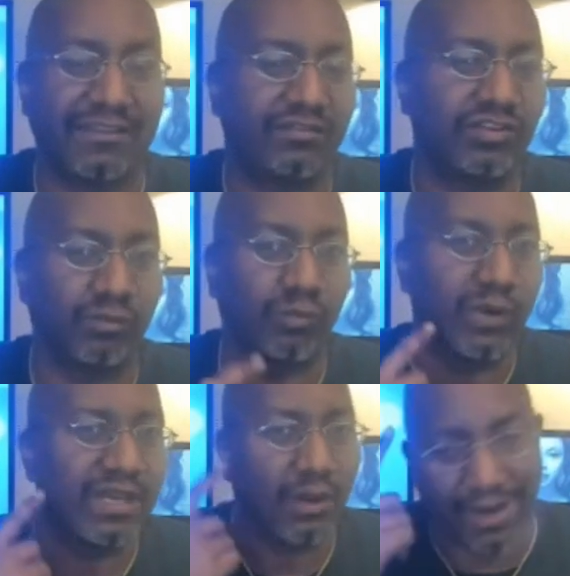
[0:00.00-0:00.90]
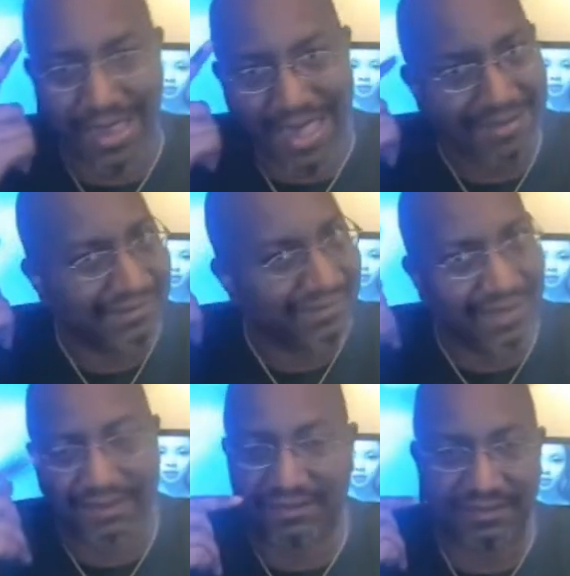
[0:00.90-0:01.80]
It's just we don't
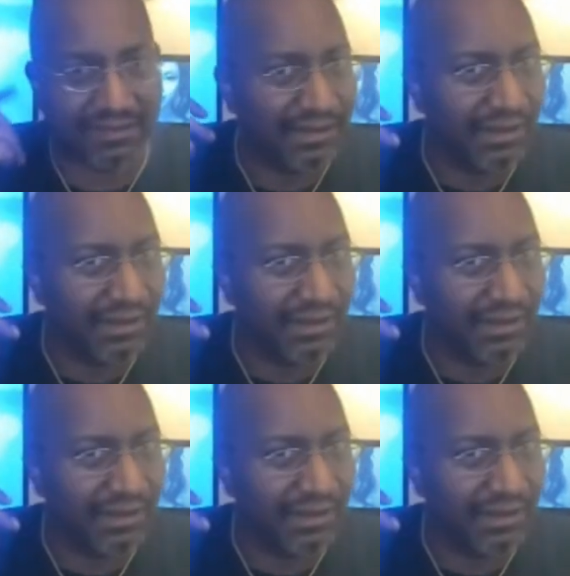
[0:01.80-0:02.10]
access